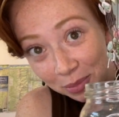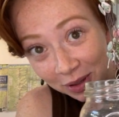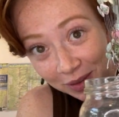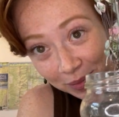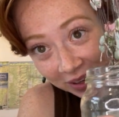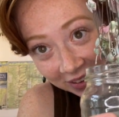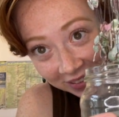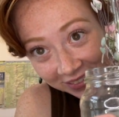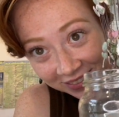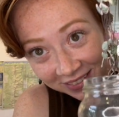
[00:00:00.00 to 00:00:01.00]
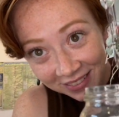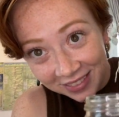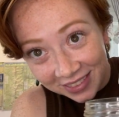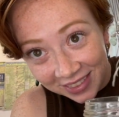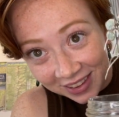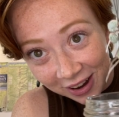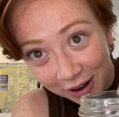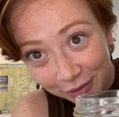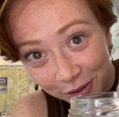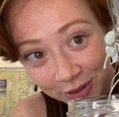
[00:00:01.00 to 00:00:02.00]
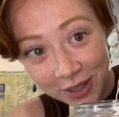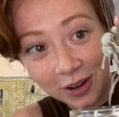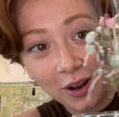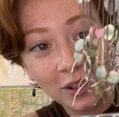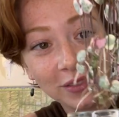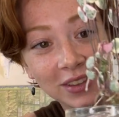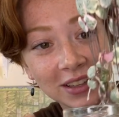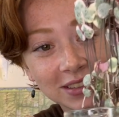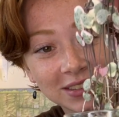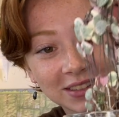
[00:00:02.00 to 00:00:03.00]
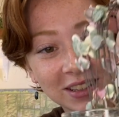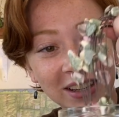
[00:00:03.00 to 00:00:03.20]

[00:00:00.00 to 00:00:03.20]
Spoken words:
put them in, there are roots on all of these.